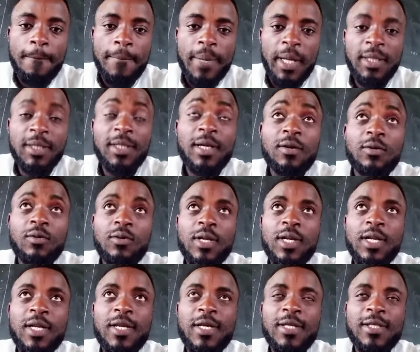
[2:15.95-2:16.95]
Plants that grow in
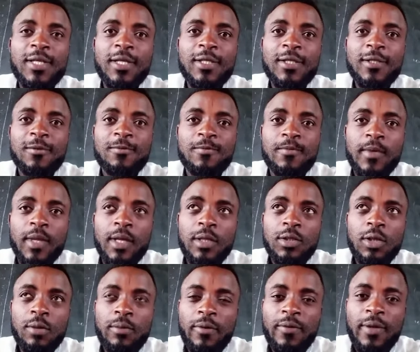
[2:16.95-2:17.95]
the desert,
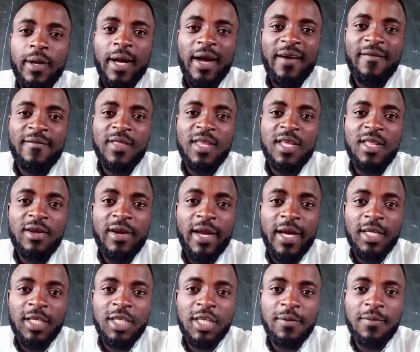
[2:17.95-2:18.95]
some of them have
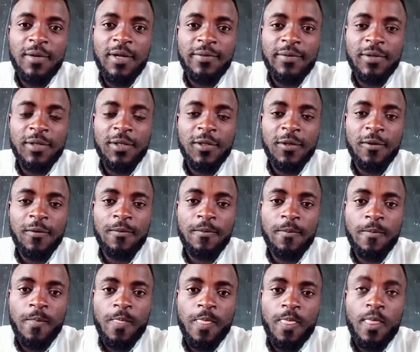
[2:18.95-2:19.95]
needle-like shaped leaves.
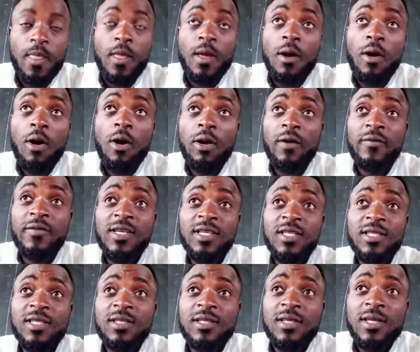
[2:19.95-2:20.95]
All of
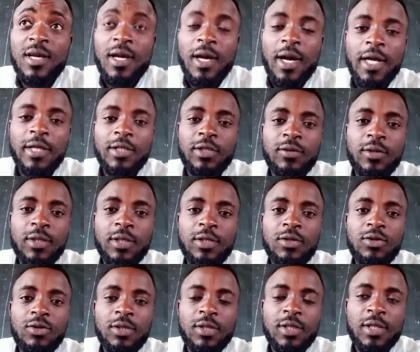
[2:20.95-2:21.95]
these are to
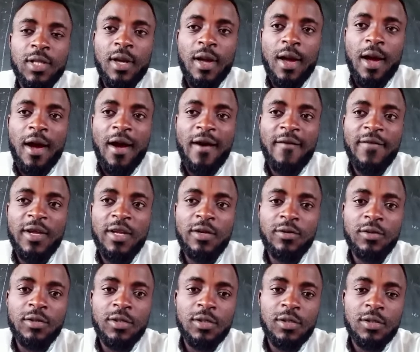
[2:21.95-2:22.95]
reduce
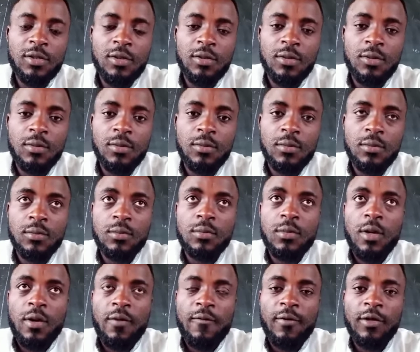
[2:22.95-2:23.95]
avenues
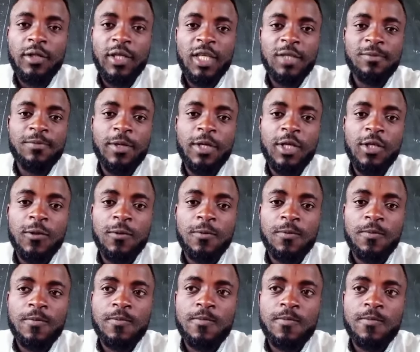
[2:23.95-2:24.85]
for transpiration.